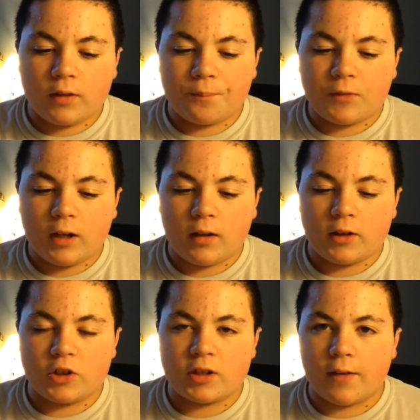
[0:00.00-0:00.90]
And kind of
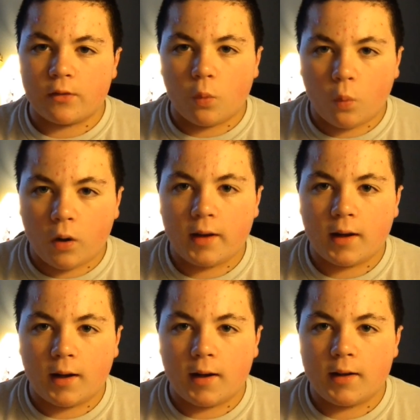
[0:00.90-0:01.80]
like just having the white
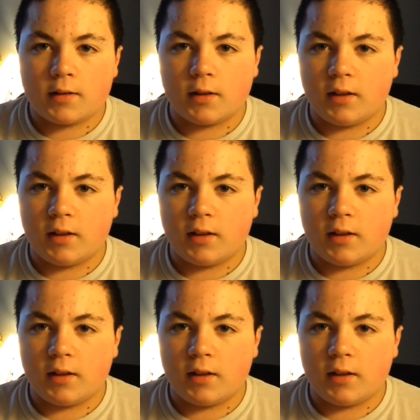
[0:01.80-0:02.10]
eyes,